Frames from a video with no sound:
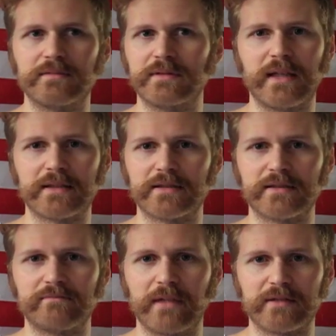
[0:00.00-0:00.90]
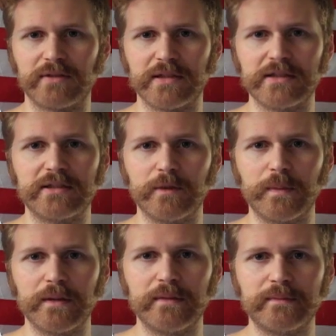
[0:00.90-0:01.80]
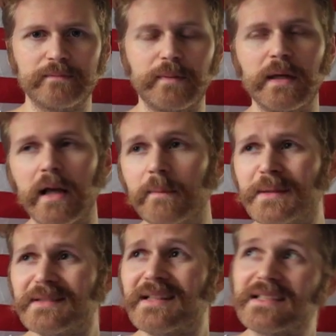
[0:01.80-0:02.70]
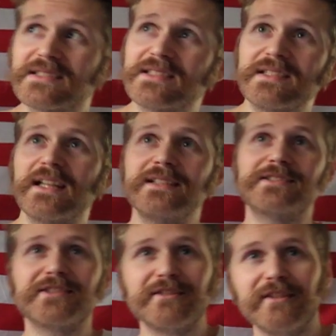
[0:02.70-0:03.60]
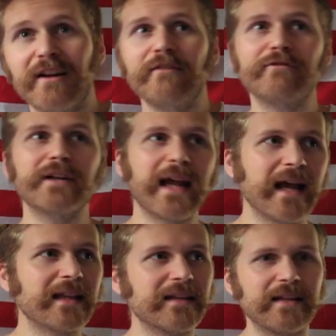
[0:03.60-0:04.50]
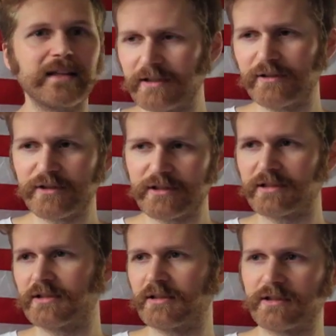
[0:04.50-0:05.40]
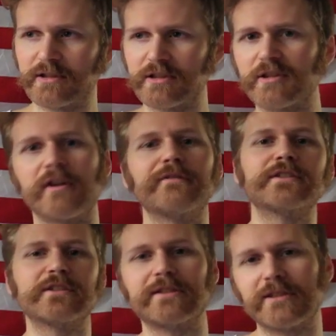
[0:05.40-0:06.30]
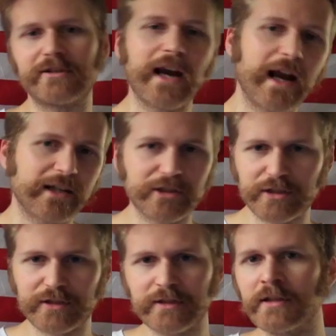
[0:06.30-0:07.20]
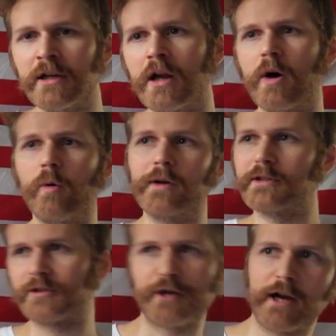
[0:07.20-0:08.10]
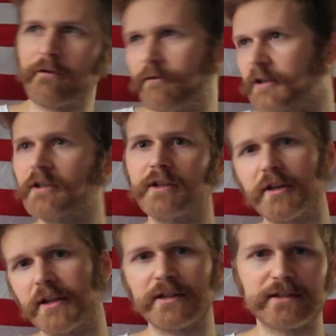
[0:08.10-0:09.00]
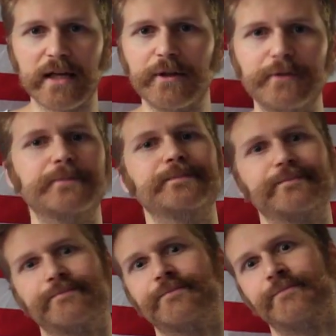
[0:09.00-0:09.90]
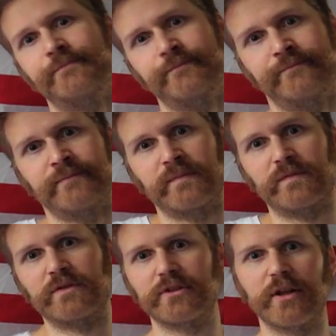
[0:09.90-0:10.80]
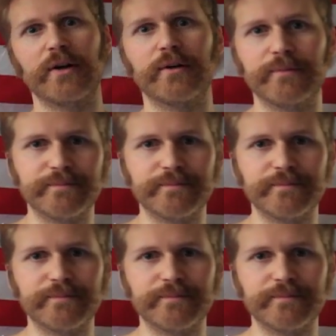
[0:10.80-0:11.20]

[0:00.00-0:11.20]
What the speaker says: that's really stupid. But, that's the nature of reality. It's to serve as a distraction while you're trying to figure things out. So,